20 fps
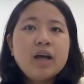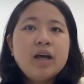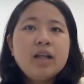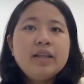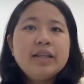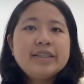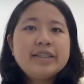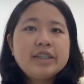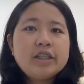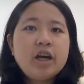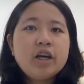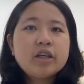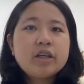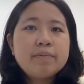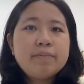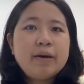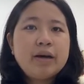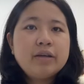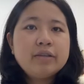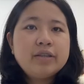let's talk
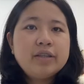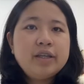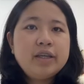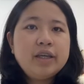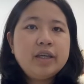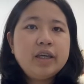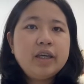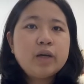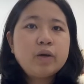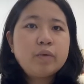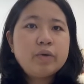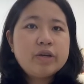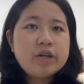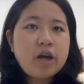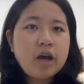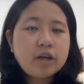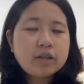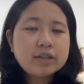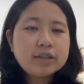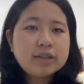about the
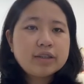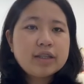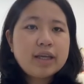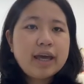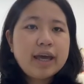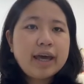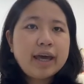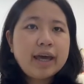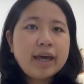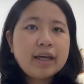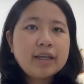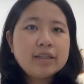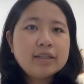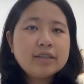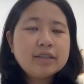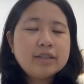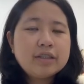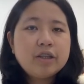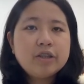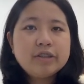equinox and
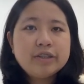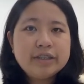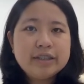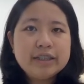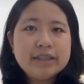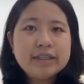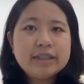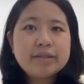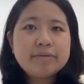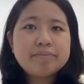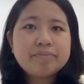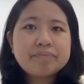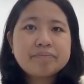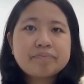solstice.